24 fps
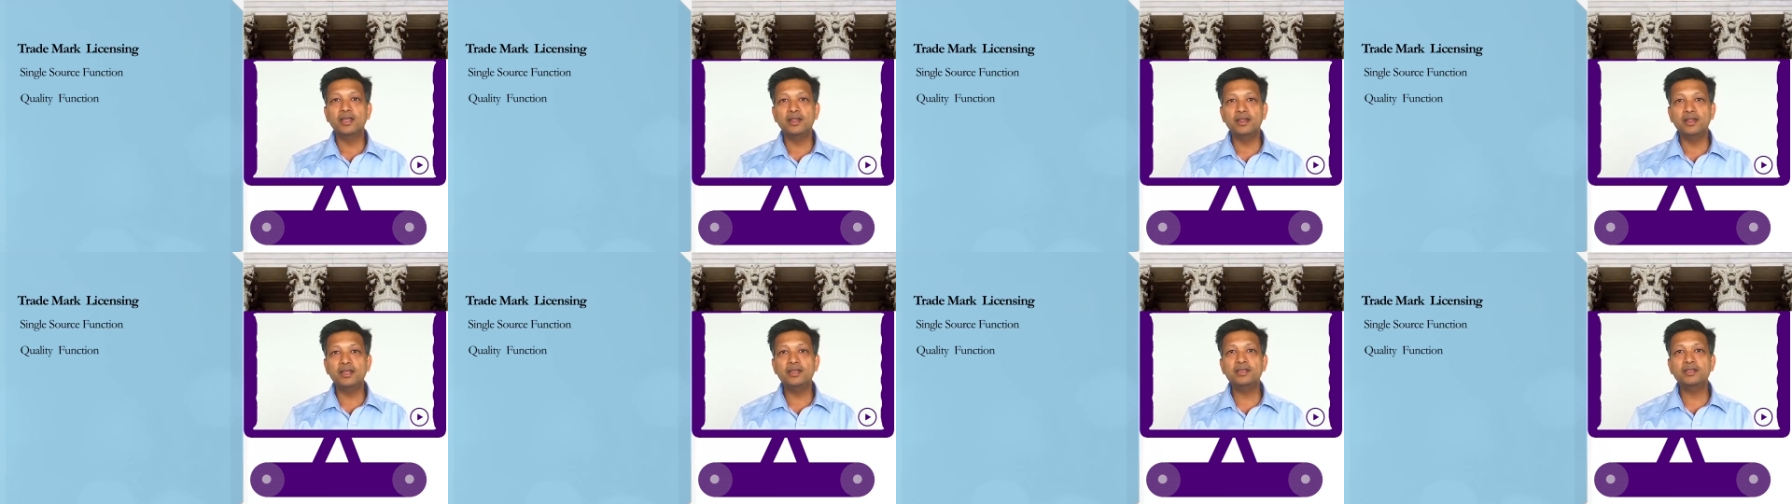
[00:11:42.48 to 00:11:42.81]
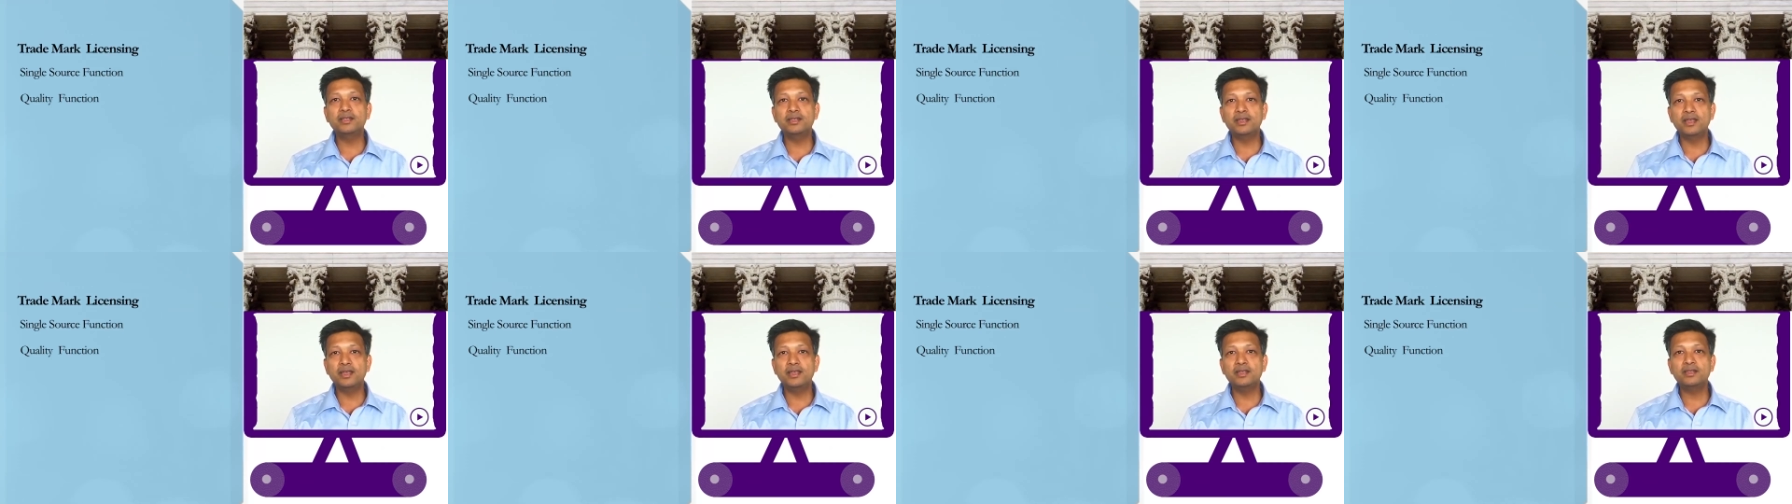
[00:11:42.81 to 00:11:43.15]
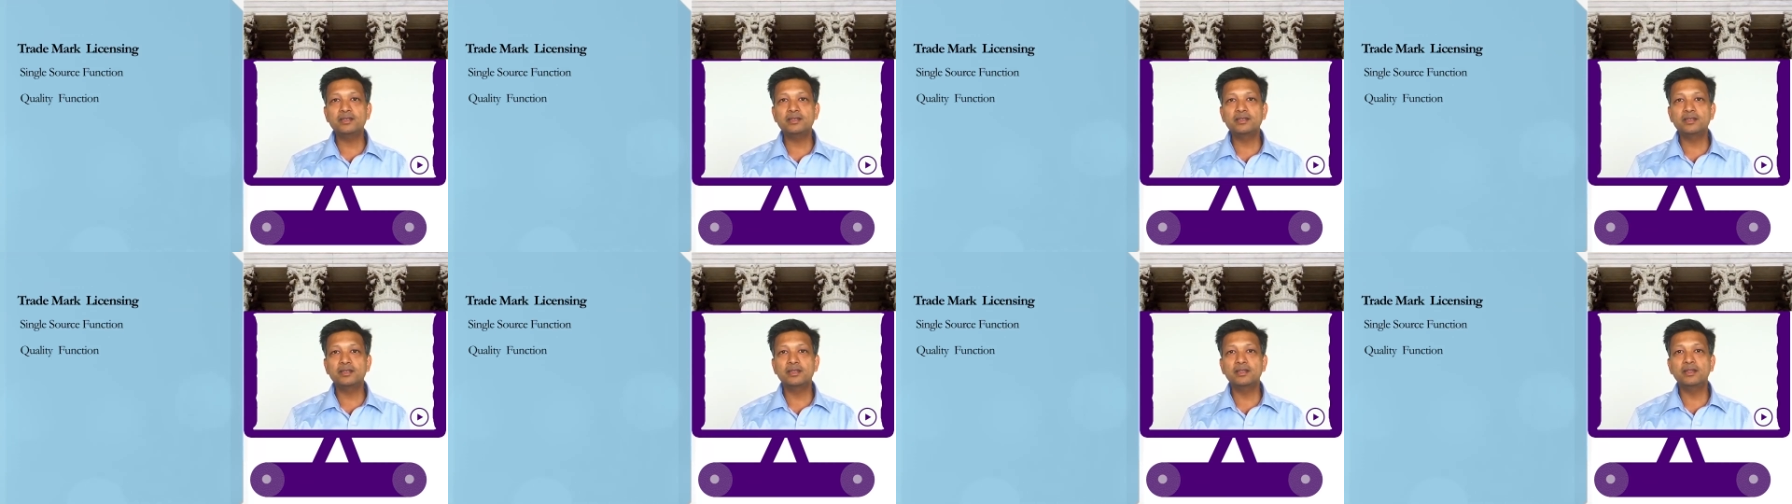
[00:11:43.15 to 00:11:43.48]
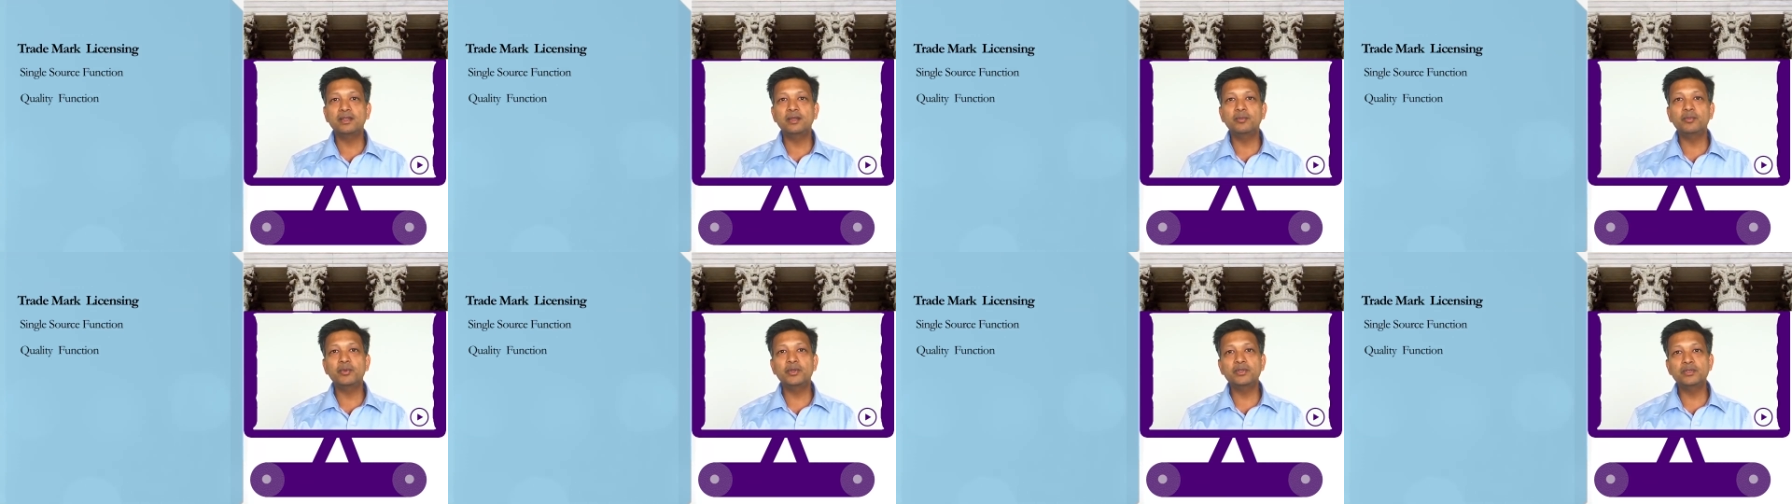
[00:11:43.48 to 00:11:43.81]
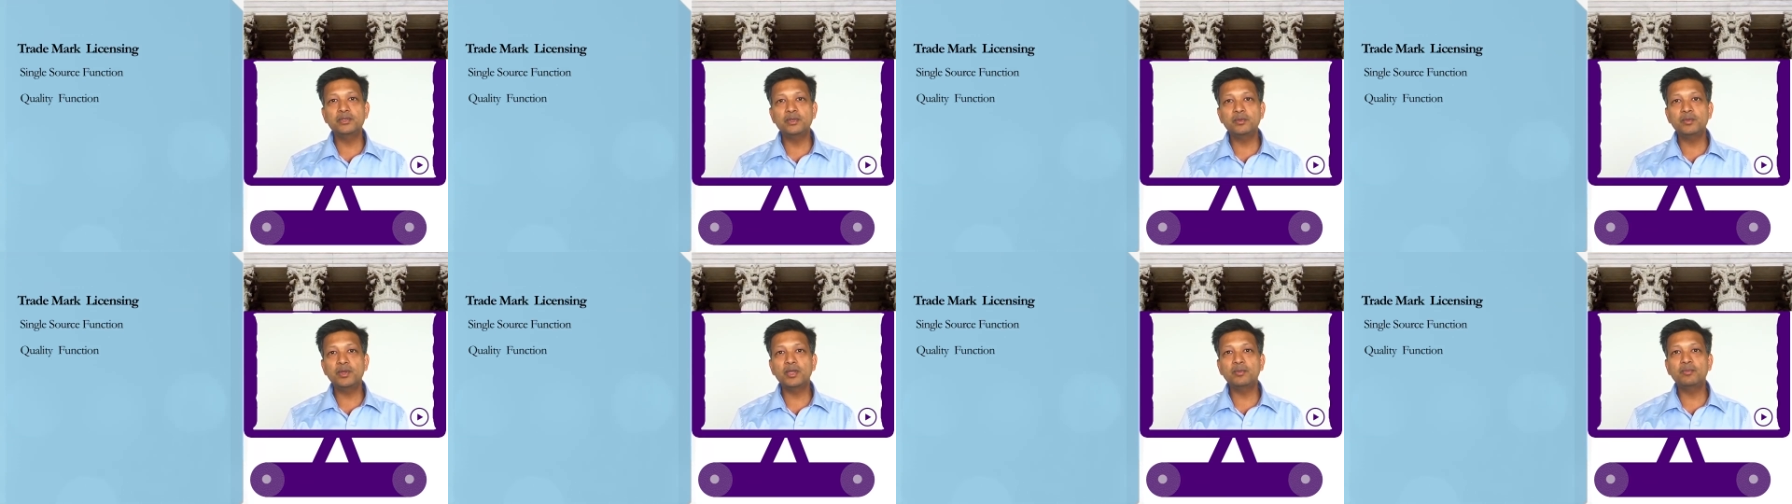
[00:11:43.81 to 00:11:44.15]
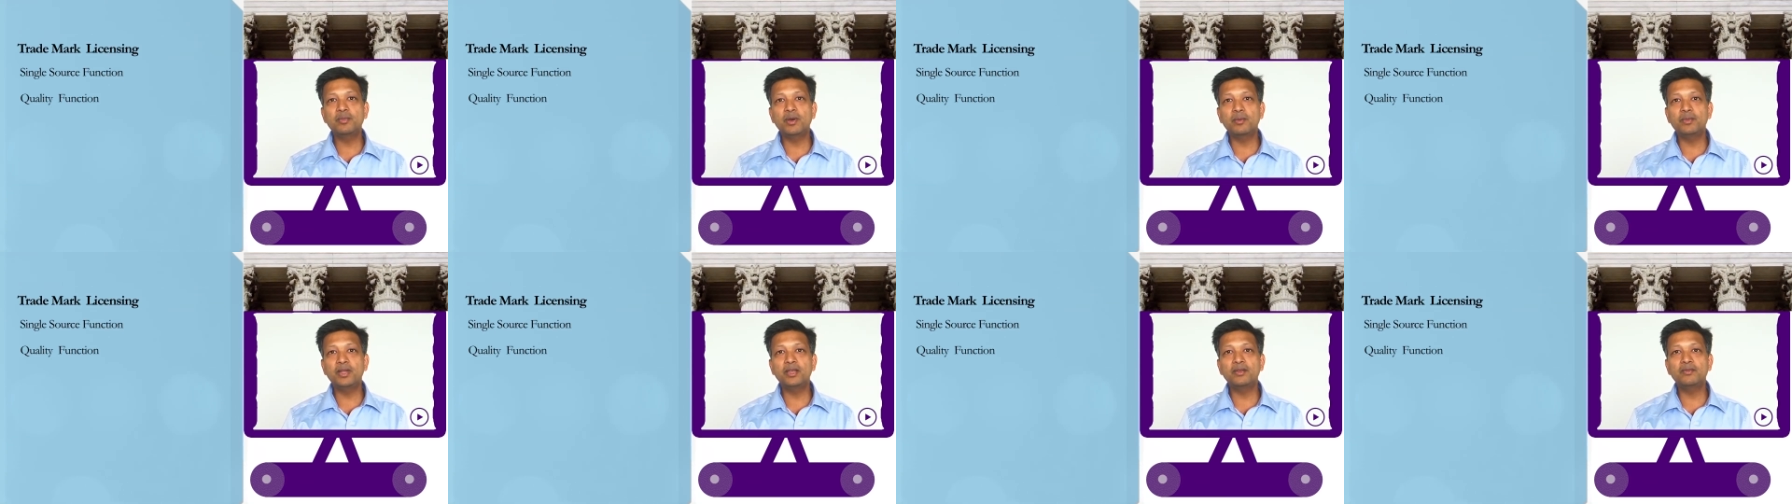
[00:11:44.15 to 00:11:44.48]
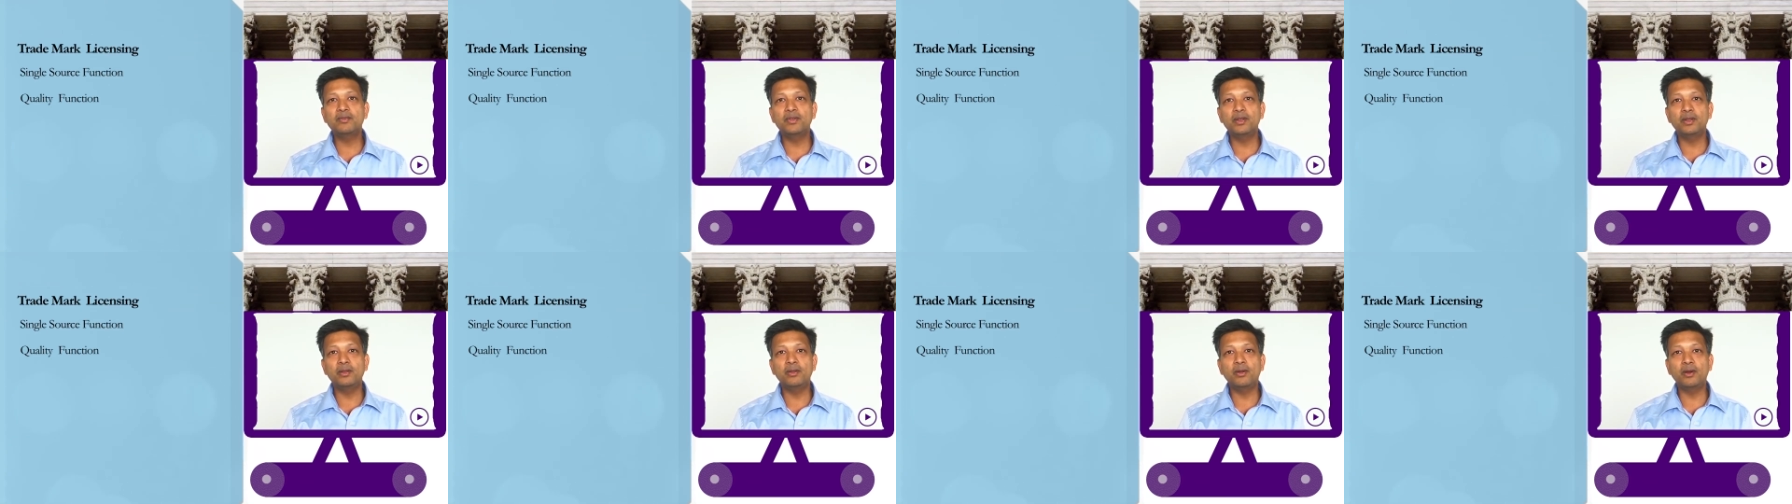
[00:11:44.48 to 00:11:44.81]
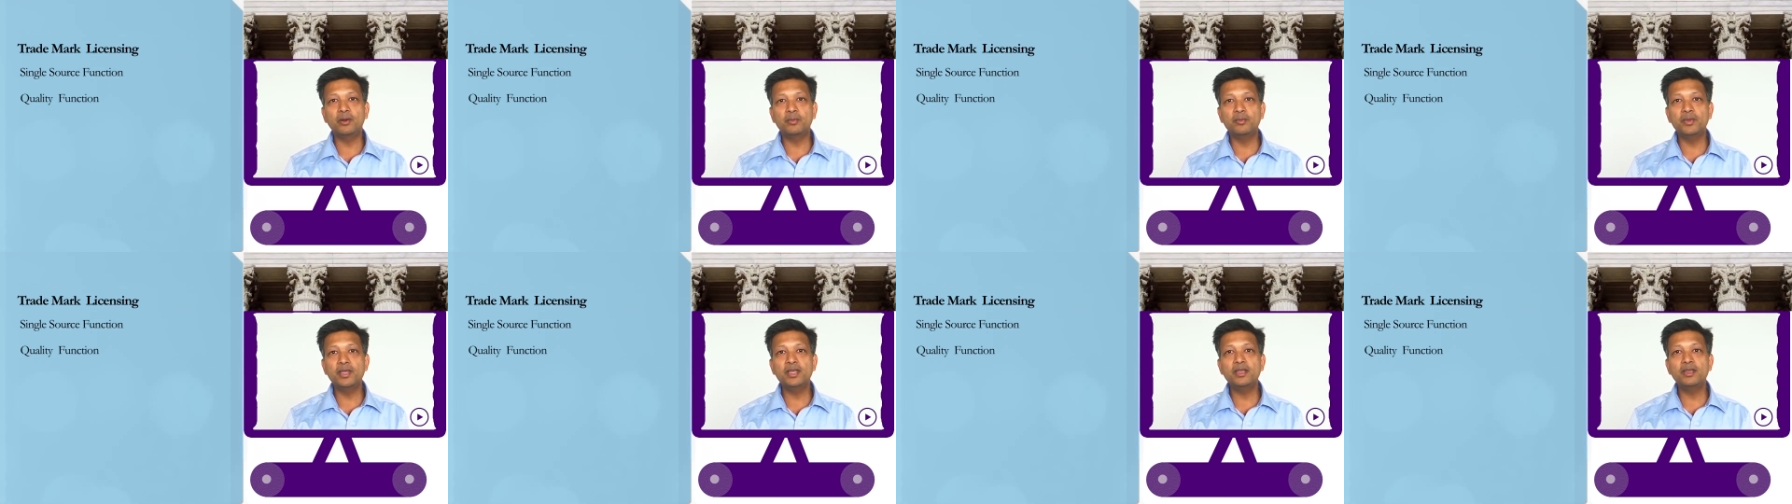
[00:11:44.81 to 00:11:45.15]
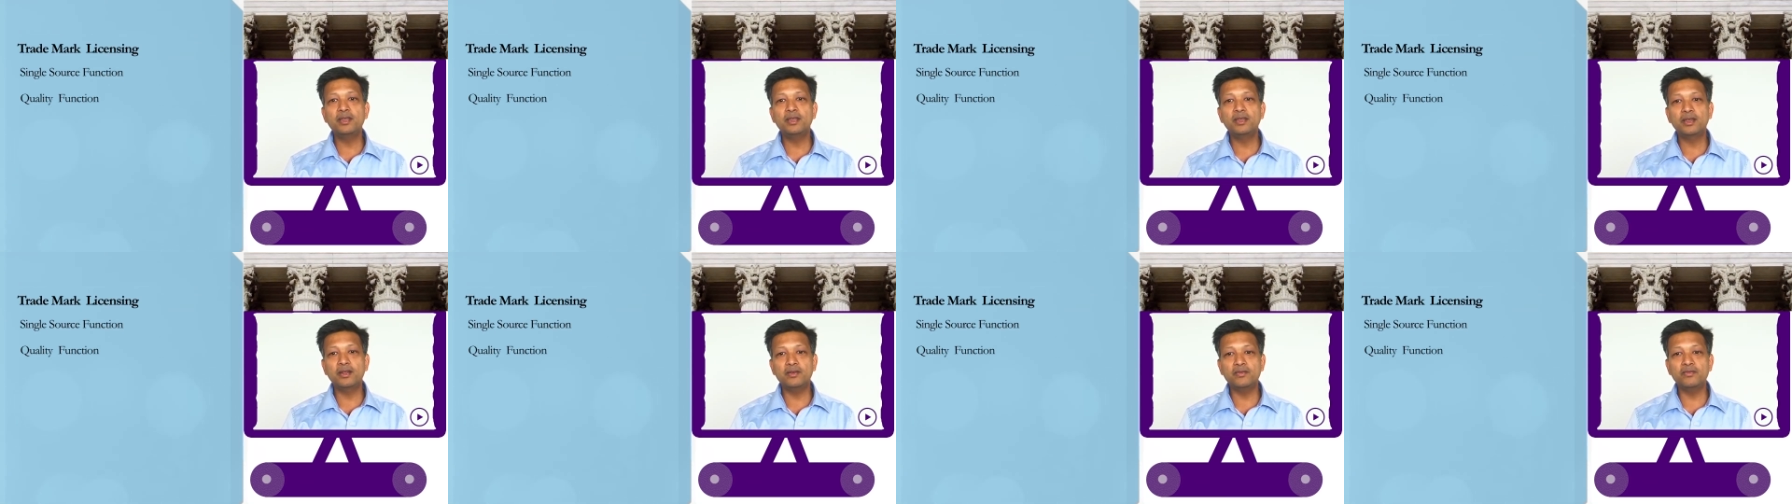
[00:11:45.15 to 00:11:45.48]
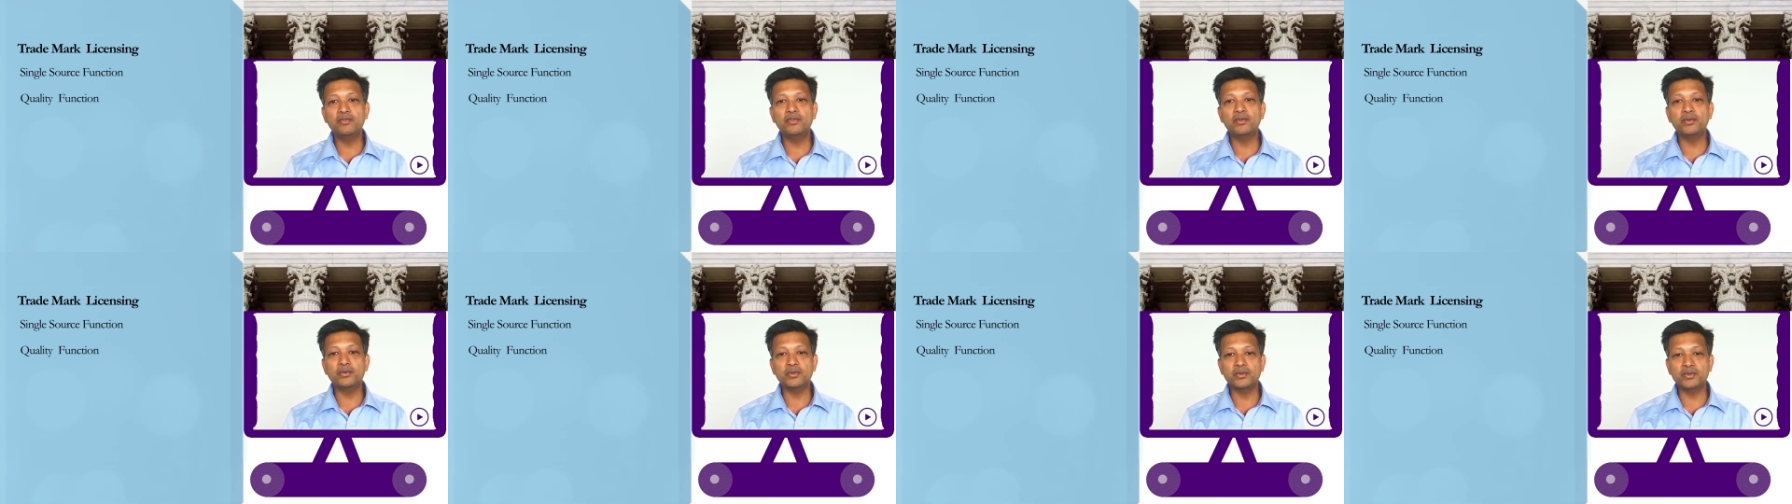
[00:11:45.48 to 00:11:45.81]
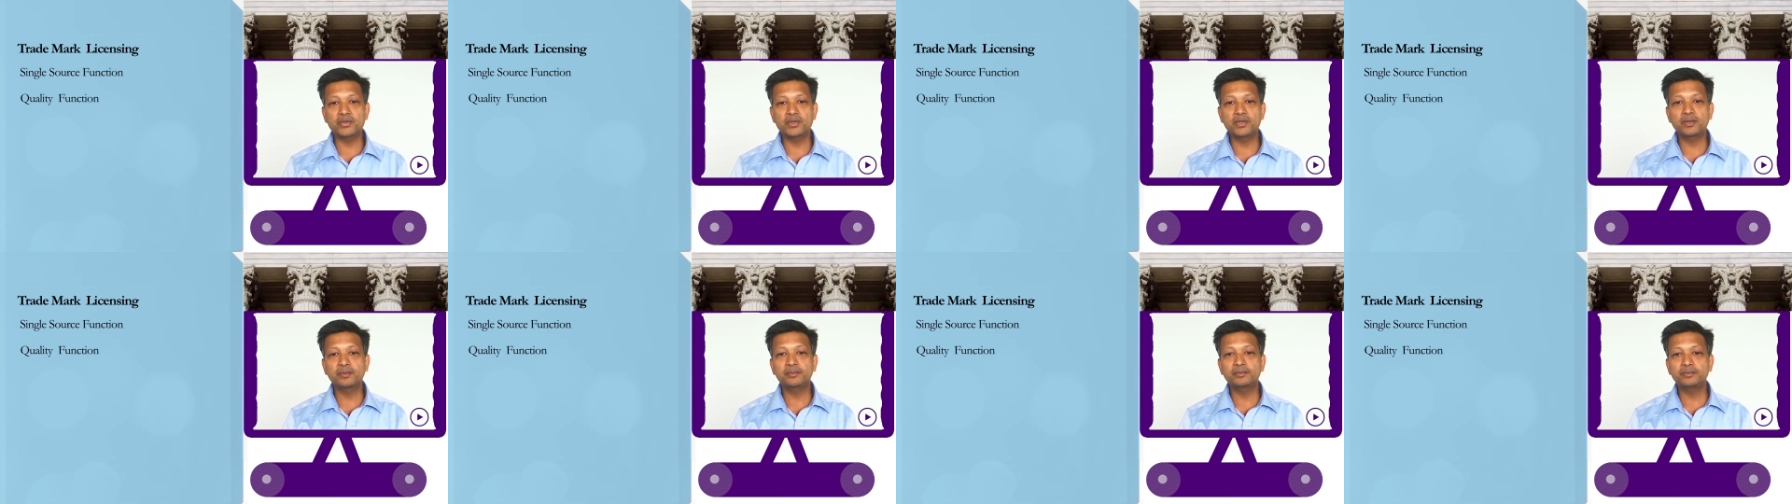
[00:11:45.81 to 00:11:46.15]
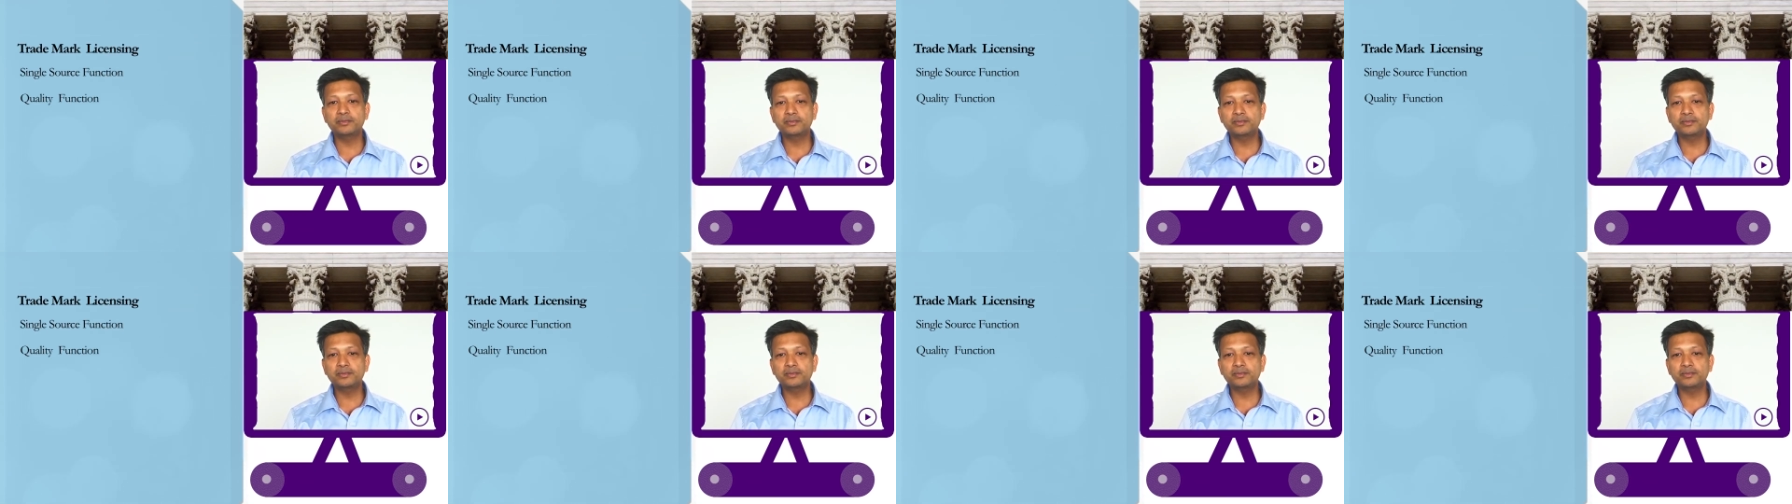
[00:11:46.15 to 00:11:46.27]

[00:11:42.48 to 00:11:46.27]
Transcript: in this case the consuming public will not be confused.